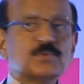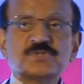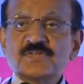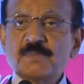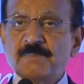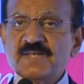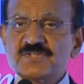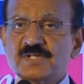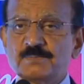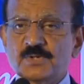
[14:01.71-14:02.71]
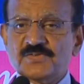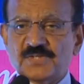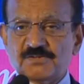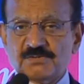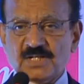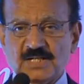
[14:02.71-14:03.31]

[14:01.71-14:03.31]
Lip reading: which was the best computer center in the